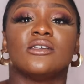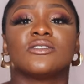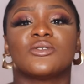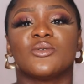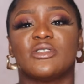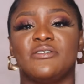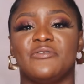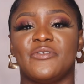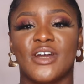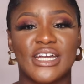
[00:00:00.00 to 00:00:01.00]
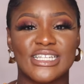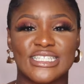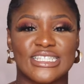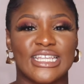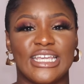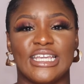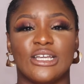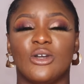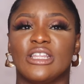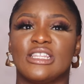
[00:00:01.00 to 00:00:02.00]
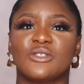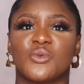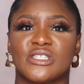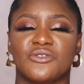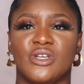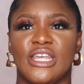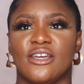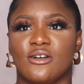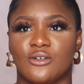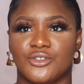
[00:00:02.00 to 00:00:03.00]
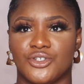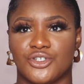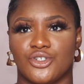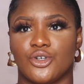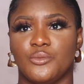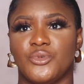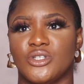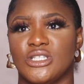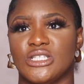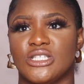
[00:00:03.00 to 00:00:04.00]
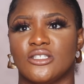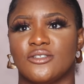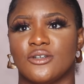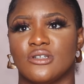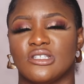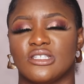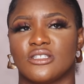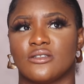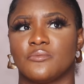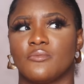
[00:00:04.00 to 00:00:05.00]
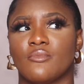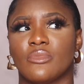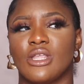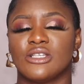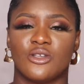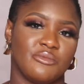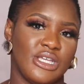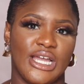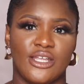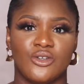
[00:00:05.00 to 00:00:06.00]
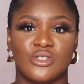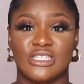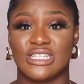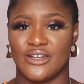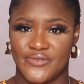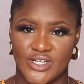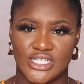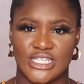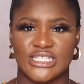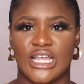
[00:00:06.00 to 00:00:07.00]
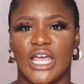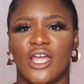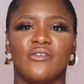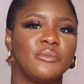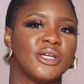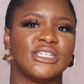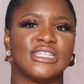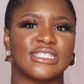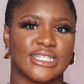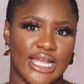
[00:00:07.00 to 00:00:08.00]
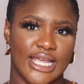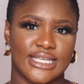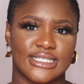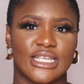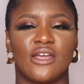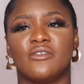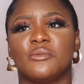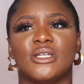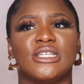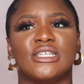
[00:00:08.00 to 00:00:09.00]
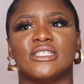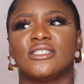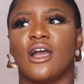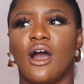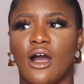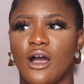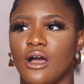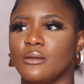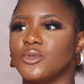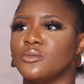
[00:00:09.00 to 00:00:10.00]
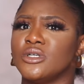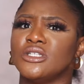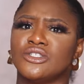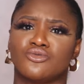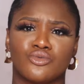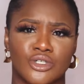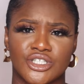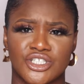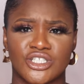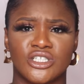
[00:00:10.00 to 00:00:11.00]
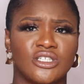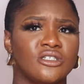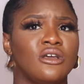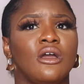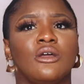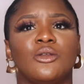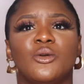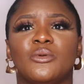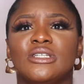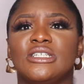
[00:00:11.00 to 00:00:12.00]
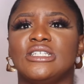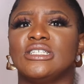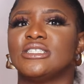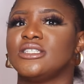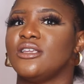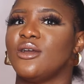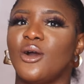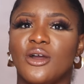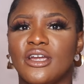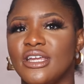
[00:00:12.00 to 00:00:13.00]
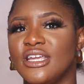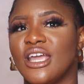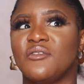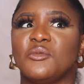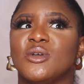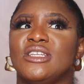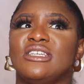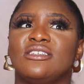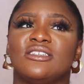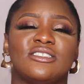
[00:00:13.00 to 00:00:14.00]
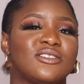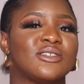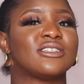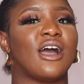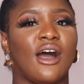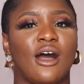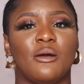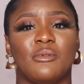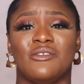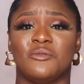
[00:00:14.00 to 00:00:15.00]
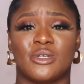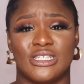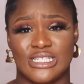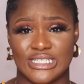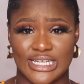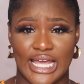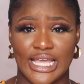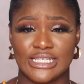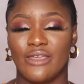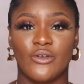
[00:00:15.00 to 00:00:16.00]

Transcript: So the first thing, okay, this wasn't really a culture shock, but this is just something I noticed at first, is that everybody is nice, everybody is calm, nobody's rushing, nobody is in a hurry, everybody is just calm, everybody is nice.